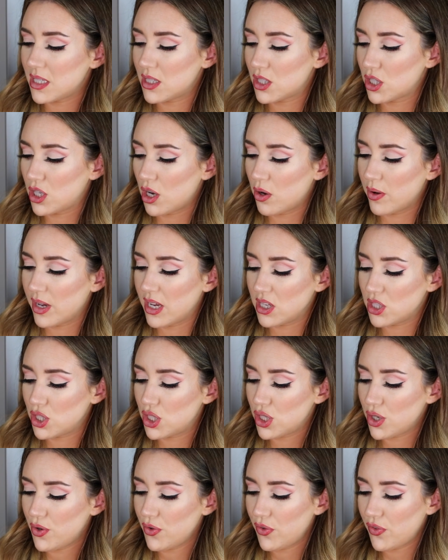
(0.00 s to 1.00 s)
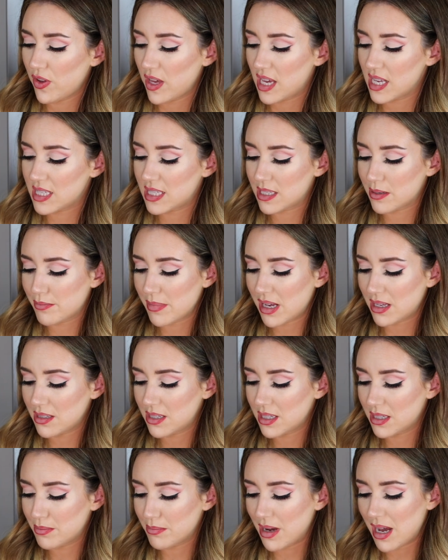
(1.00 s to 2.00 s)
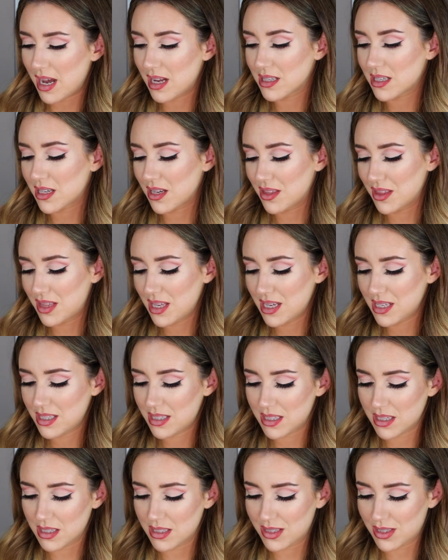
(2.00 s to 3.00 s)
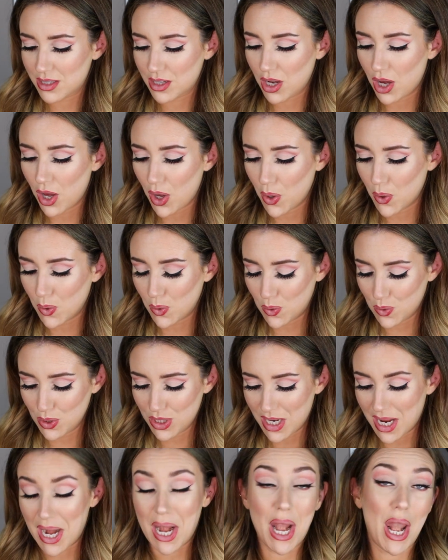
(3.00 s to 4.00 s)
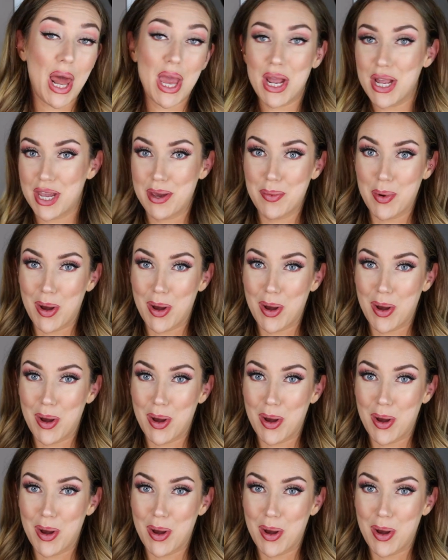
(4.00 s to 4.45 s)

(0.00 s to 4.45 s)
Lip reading: is going Too Faced Melted Matte, and this is called Lady